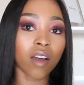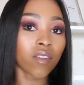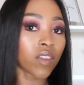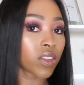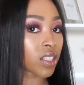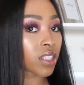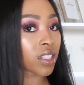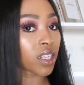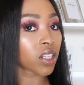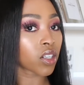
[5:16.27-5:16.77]

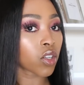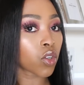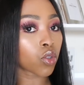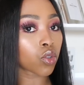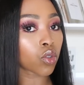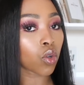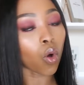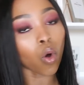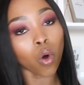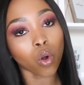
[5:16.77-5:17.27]
Obviously, they didn't
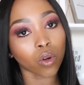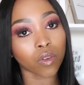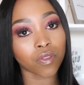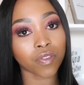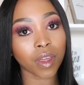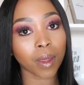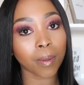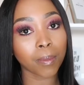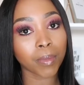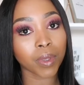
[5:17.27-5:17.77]
use all of
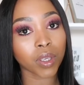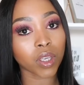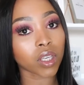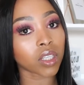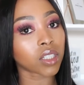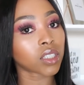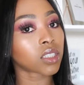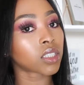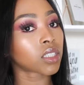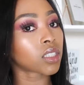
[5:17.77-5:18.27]
them
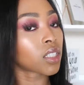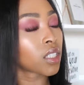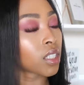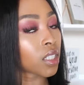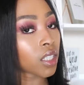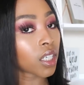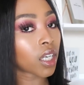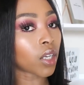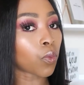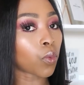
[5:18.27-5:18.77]
because
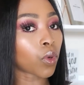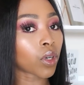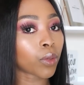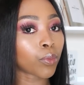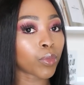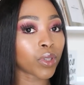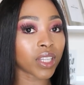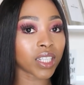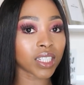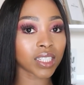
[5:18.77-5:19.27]
it
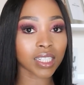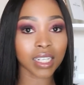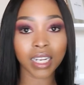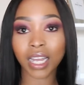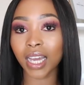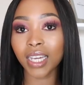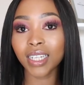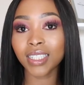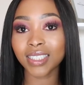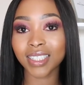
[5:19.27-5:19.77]
wouldn't be this
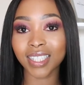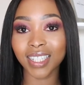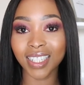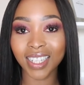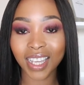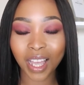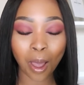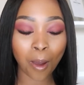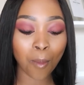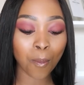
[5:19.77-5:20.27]

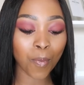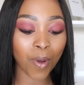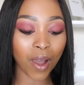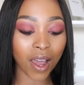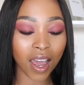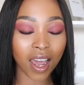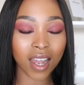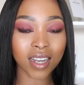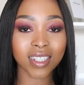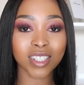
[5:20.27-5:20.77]
light,
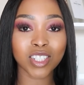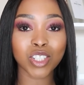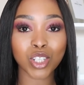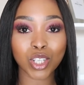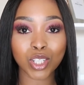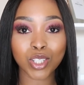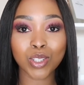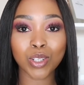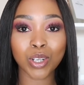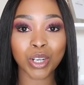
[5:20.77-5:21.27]
but
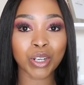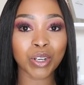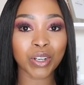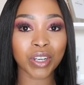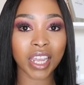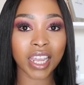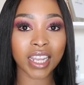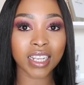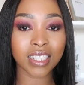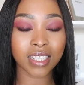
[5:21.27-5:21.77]
just to
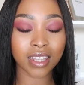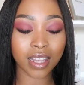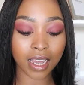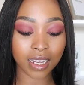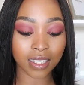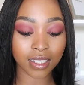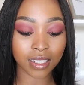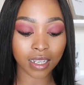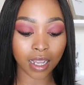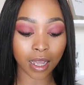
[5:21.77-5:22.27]
create
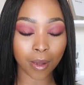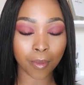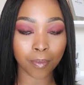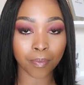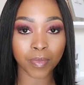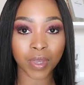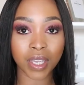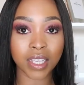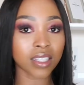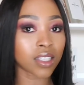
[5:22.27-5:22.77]
that
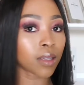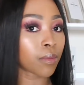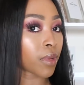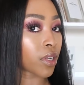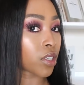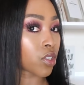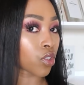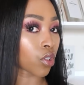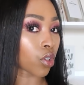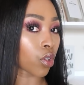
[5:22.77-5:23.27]

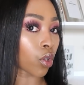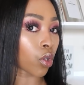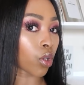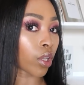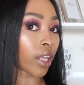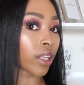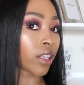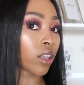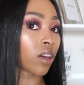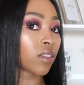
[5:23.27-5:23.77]
asymmetrical,
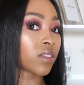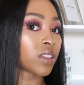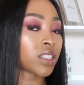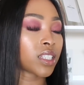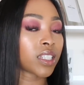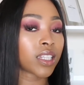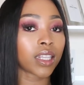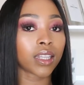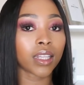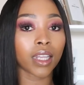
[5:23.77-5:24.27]
and
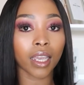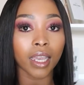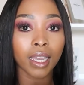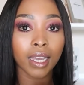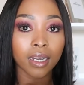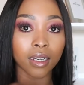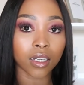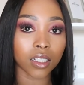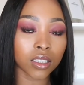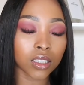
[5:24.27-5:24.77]
obviously then they
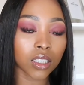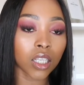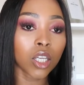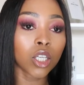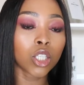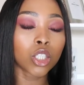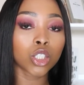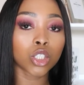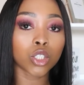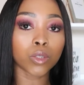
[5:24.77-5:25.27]
cut it
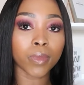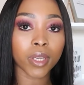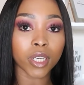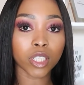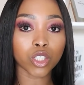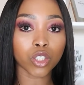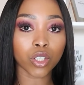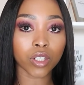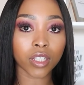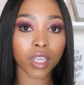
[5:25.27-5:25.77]
to
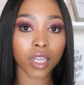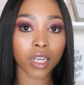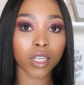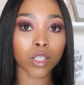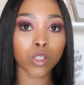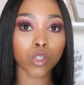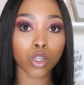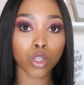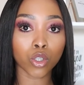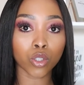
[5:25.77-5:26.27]
make sure that
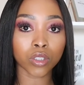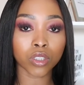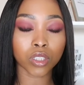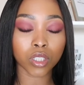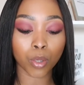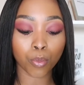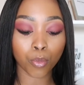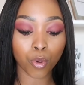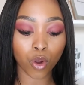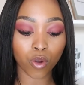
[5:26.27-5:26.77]
it
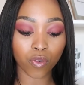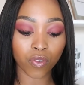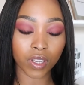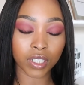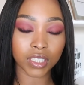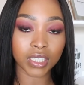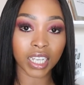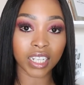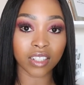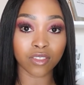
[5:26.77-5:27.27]
looked
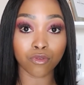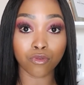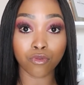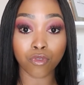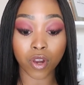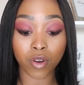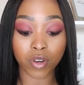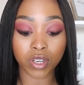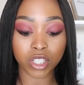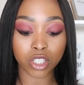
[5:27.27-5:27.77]
perfect and
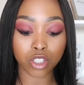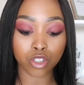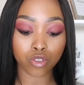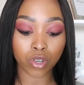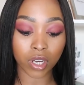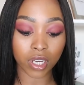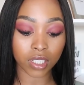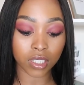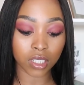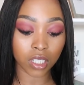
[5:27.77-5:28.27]
very
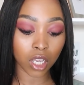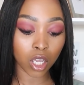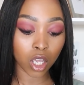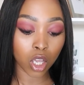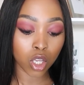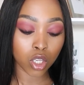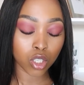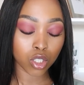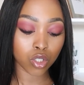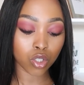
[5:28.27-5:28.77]
straight.
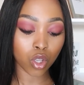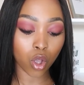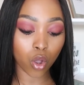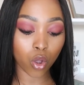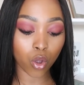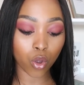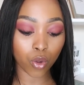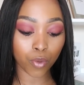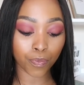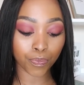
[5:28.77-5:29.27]

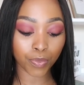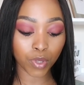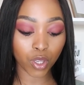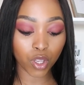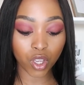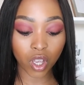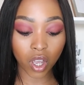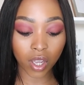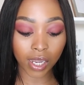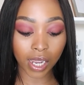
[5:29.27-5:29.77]
So
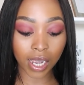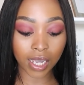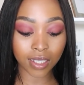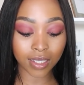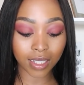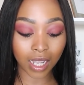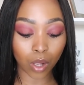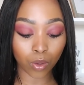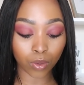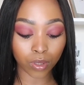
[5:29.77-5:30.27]
yeah
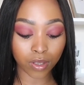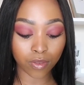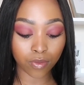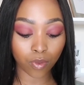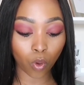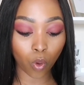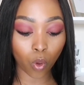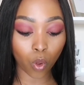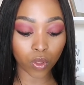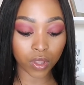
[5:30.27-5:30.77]
guys, I'll
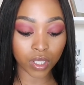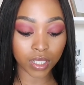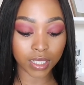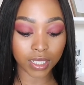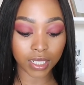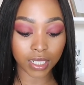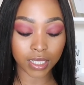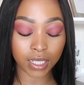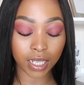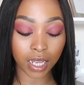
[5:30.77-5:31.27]
leave all the
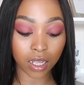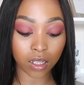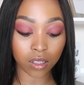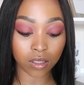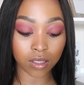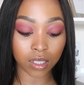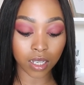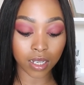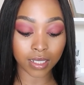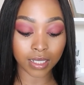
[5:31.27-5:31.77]

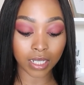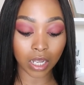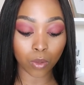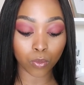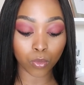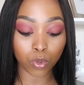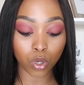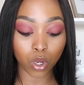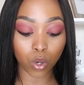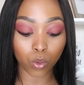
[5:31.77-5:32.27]
details
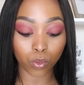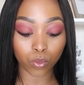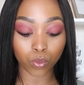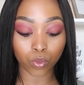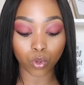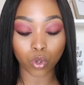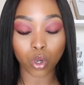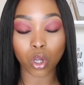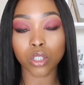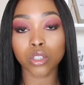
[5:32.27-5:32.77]
down below with
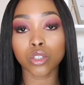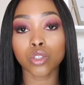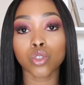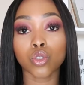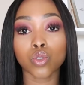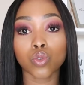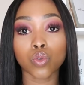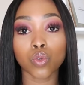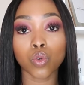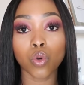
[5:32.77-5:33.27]
regards
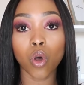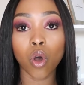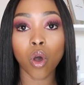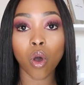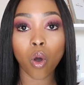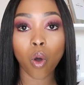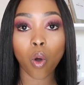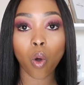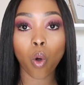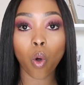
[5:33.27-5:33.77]
to
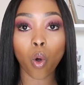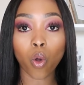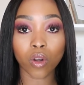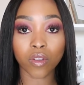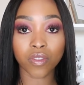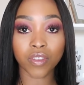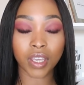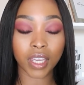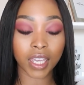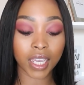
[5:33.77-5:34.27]
all
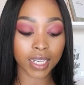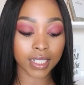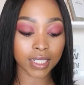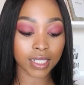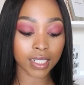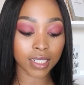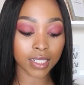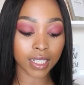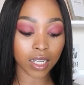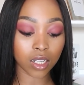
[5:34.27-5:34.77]
of the hair
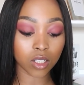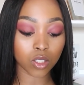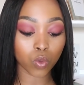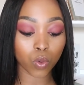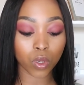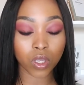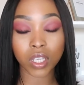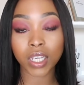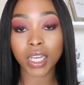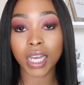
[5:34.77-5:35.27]
details,
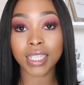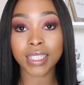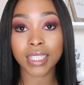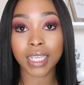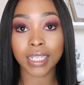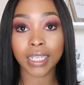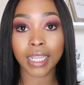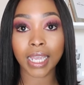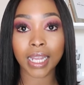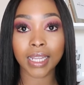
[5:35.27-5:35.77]
where you guys
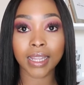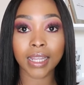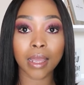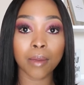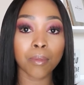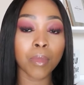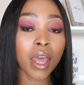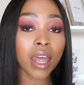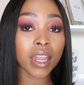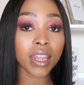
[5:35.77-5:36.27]
can get
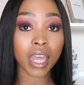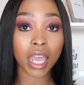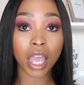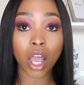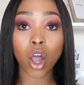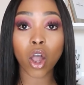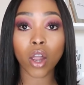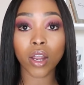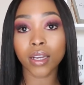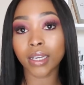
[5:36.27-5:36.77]
them. They
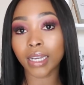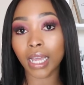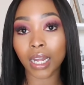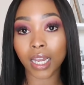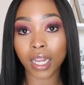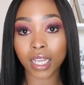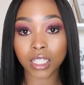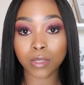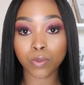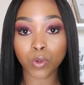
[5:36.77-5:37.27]
are an
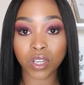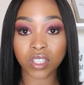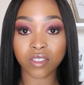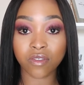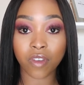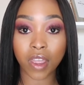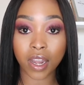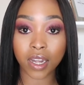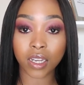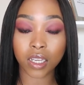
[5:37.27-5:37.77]
AliExpress
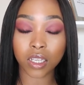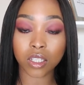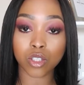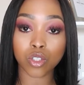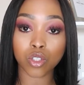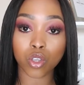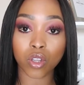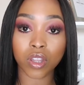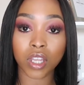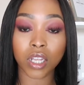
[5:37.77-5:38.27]
vendor,
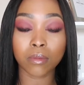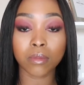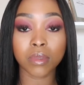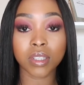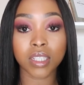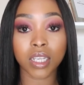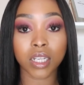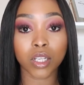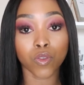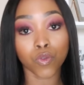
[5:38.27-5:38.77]
so that
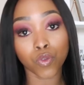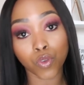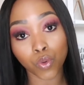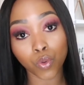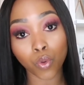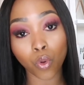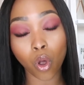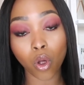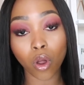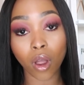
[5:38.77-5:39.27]
means that if
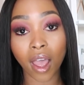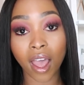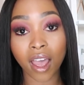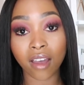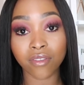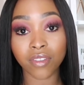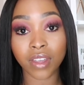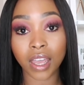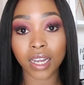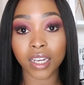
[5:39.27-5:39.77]
you
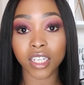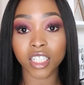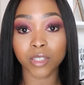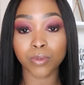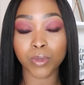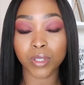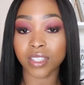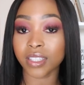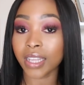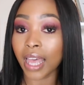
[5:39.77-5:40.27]
have the
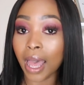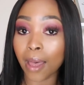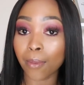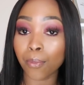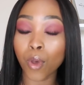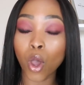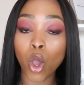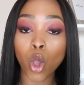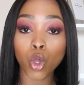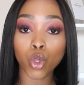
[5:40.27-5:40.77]
AliExpress
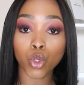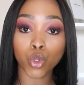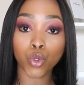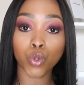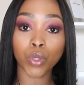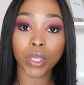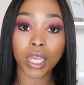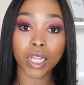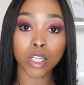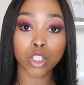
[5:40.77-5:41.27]
app,
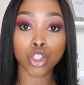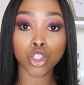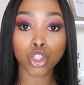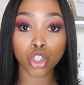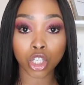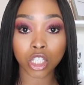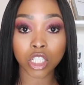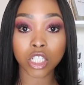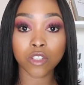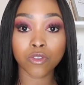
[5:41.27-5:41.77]
you can
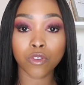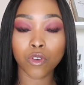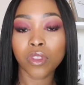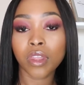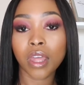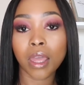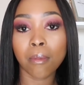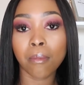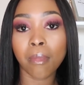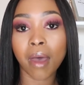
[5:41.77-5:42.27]
search for
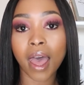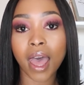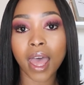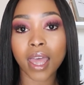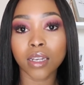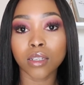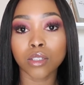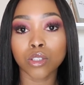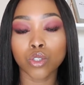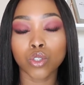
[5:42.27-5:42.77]
them
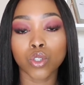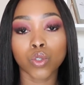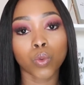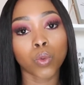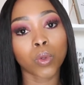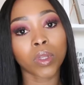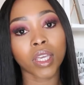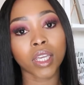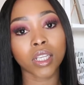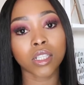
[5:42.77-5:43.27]
and you
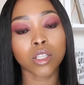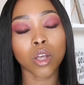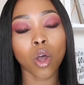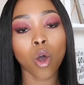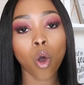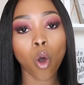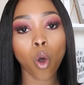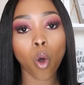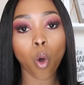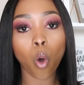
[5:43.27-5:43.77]
will get
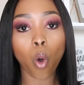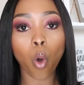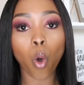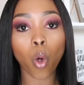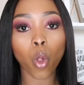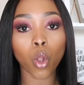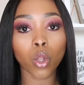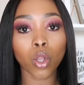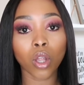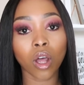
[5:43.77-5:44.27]

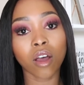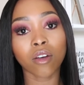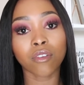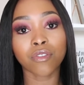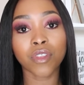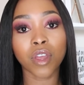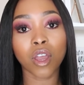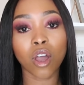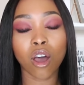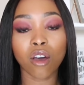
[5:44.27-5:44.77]
all
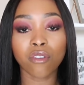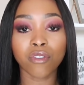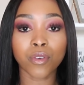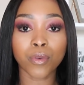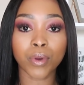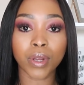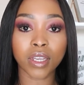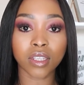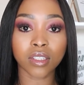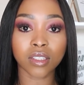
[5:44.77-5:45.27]
of their
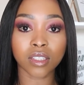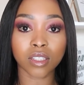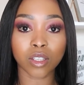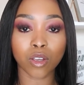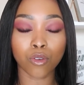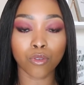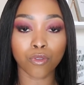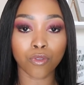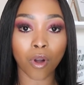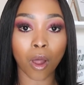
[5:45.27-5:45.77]
offerings
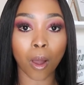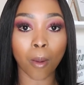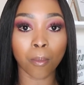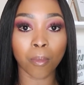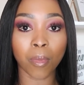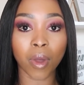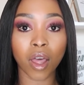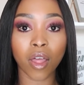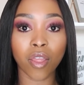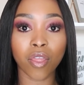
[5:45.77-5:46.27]

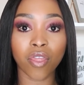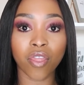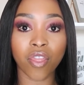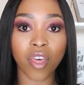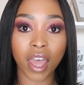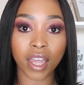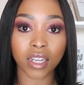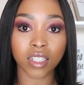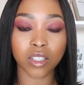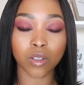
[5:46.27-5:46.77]
from
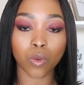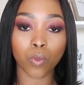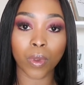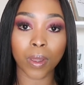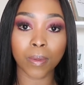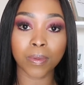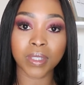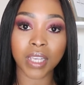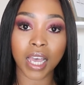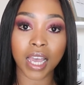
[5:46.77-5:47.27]
that
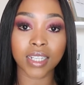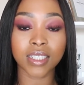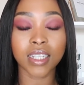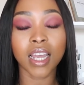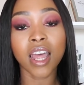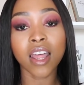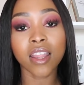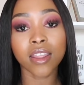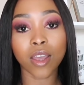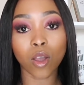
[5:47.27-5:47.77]
website.
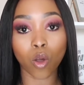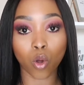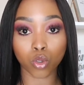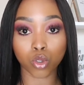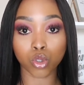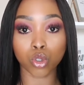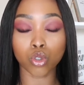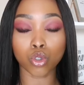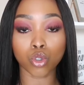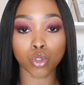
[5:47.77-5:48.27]
They
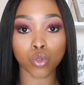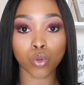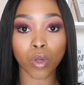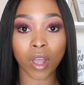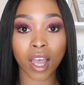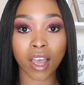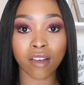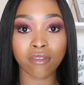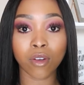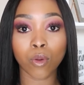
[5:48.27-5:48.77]
also do
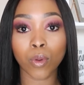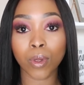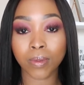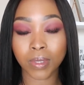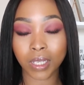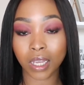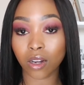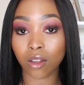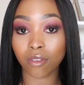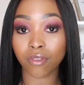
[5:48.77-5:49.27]
have a
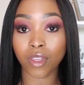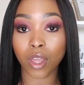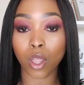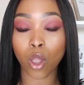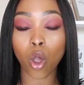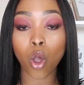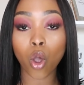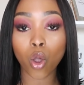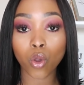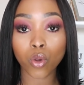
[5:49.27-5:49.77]
website of
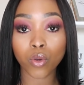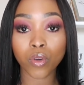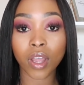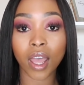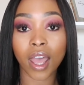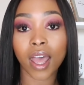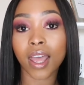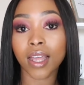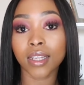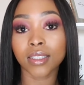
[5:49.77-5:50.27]
their own,
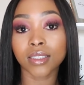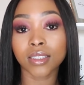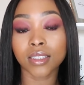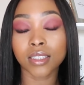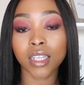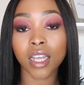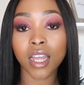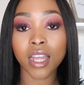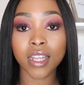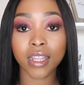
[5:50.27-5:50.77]

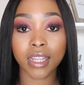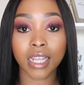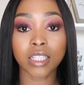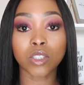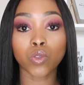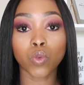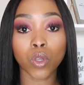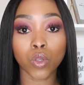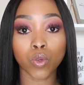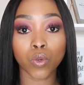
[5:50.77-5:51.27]
and
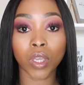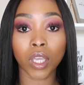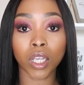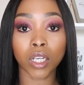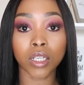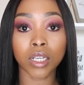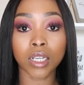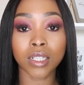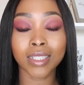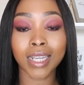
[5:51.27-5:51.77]
that's where you
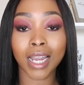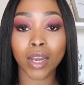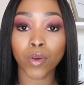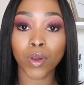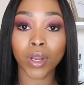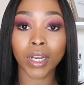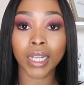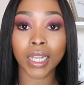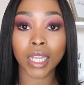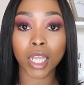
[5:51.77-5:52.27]
can
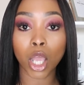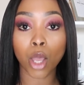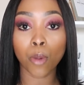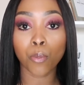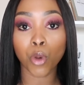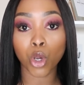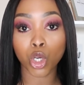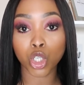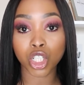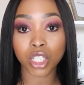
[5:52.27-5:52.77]
directly
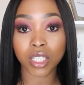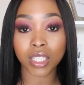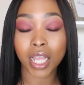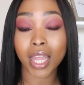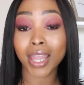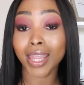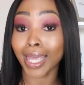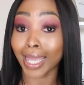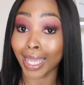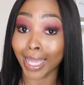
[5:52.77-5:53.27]
purchase
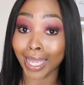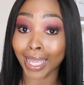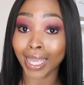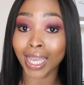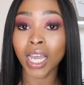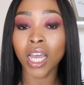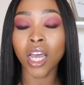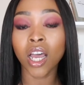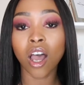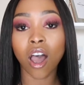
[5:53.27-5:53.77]
the hair.